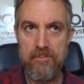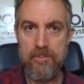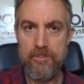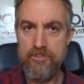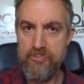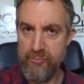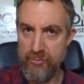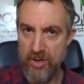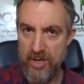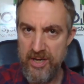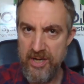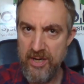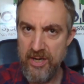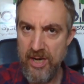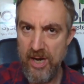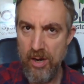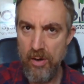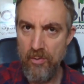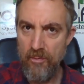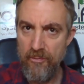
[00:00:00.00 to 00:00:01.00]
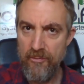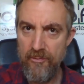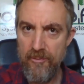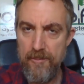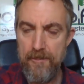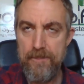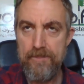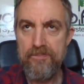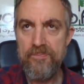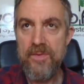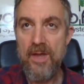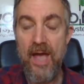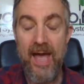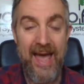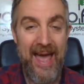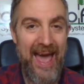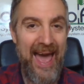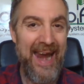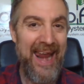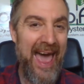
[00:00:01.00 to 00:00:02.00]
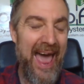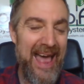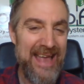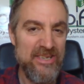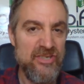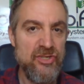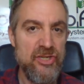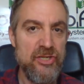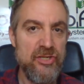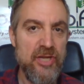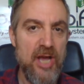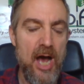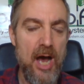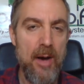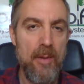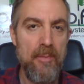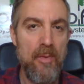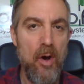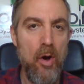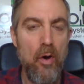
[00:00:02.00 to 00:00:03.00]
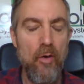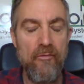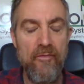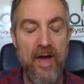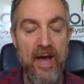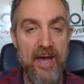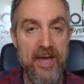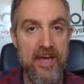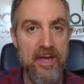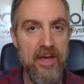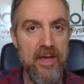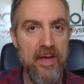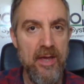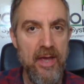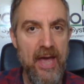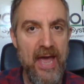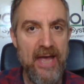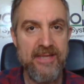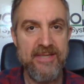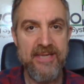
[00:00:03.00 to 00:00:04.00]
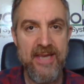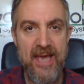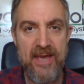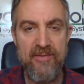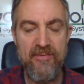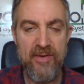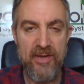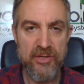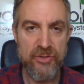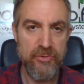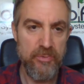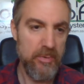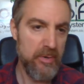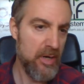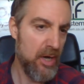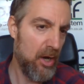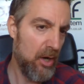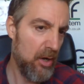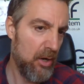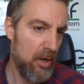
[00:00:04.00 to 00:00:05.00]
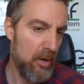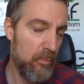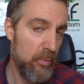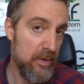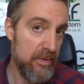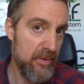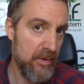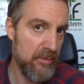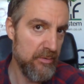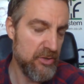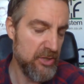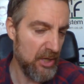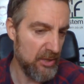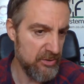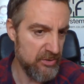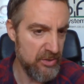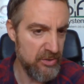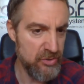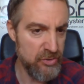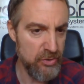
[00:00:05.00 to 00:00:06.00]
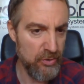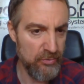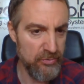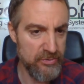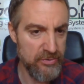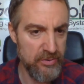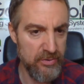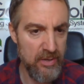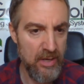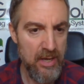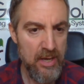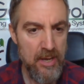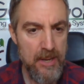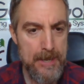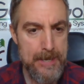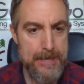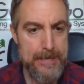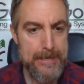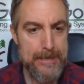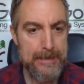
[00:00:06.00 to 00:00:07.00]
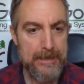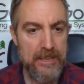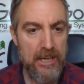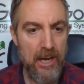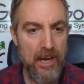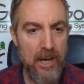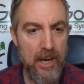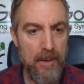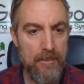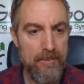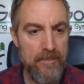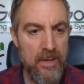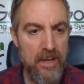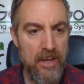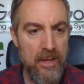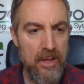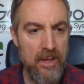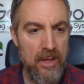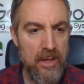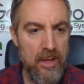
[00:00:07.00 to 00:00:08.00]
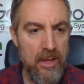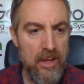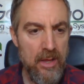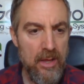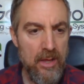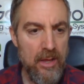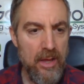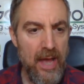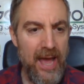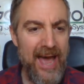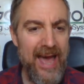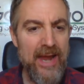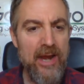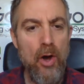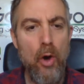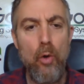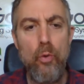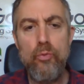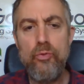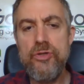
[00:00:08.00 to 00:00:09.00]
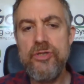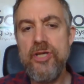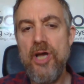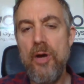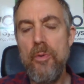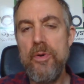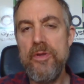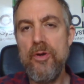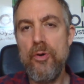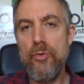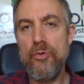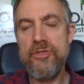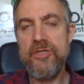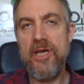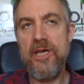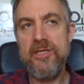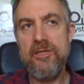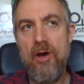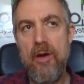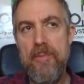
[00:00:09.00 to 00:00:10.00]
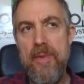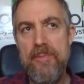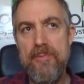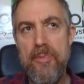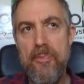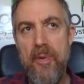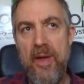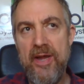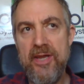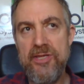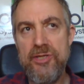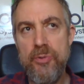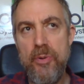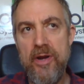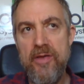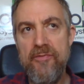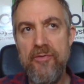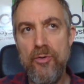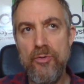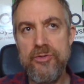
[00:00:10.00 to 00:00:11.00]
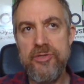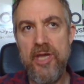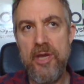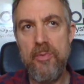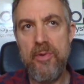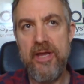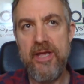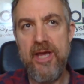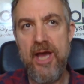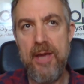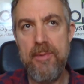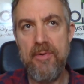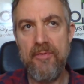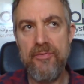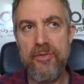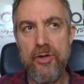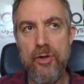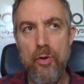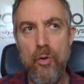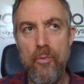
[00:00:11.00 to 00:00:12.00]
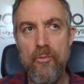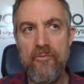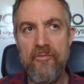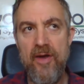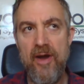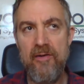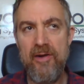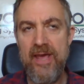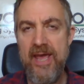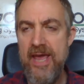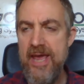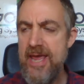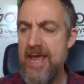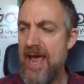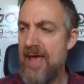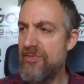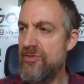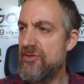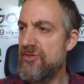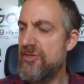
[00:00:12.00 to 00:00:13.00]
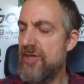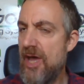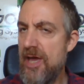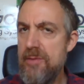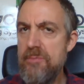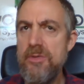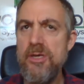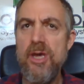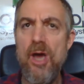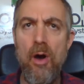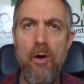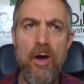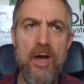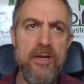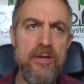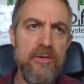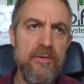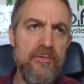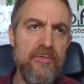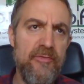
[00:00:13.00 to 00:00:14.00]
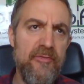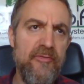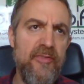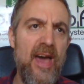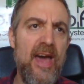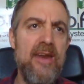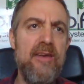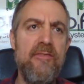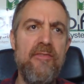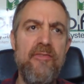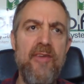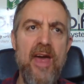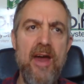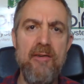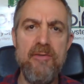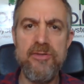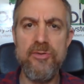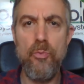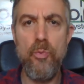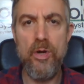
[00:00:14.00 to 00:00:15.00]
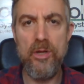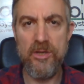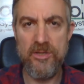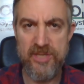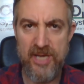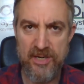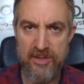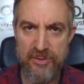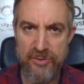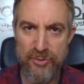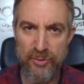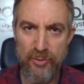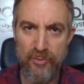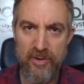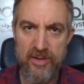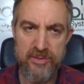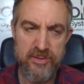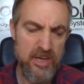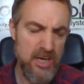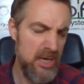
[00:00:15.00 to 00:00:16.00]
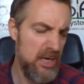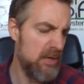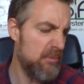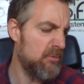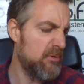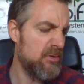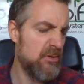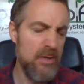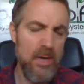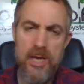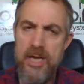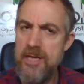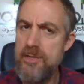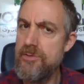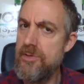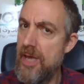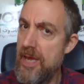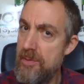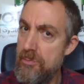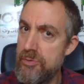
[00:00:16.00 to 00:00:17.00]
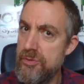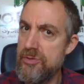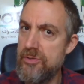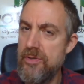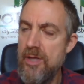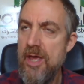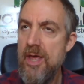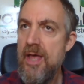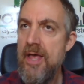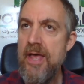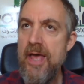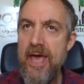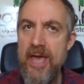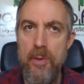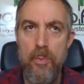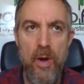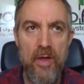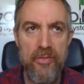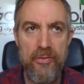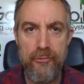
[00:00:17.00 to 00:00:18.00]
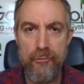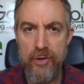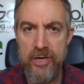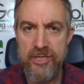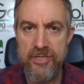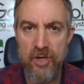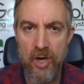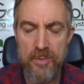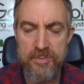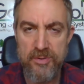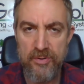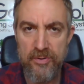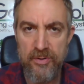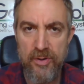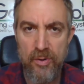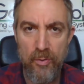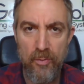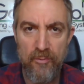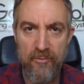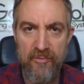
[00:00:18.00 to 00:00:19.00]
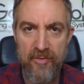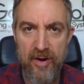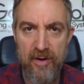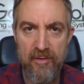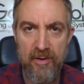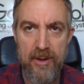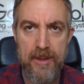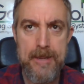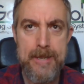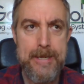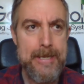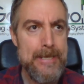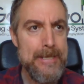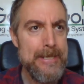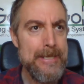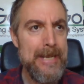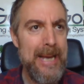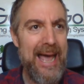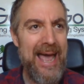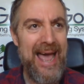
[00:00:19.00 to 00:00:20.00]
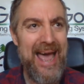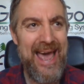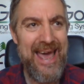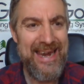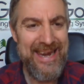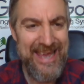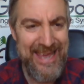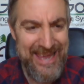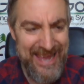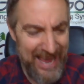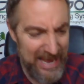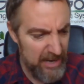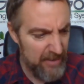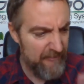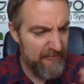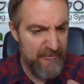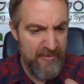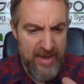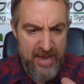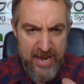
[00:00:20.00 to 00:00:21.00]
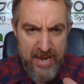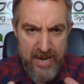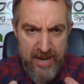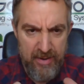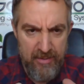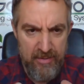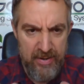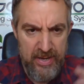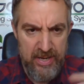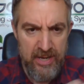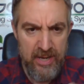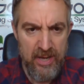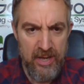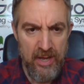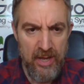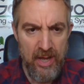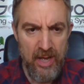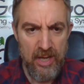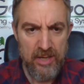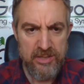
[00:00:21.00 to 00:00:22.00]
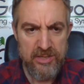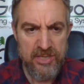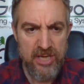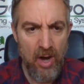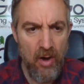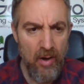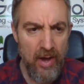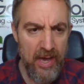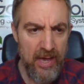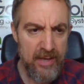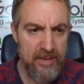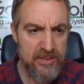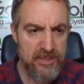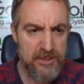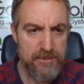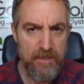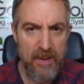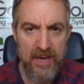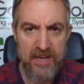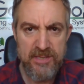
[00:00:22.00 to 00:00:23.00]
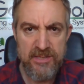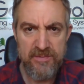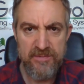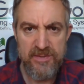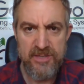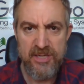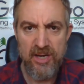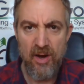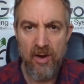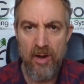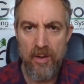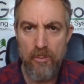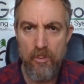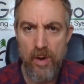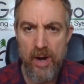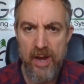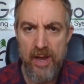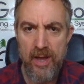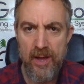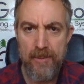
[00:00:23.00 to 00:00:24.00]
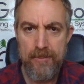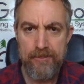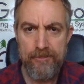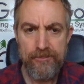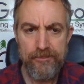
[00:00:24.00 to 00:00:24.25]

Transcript: brilliant golf and has just come off a head-to-head victory with, Car- with Dustin Johnson? Um, and also with Ortiz, I remember back in twenty fourteen when he came off the Corn Ferry, he had the same kind of fanfare as a Will Zalatoris. He was, he, he was, he won three times on the Corn Ferry, and he had a very uh, tight space of time where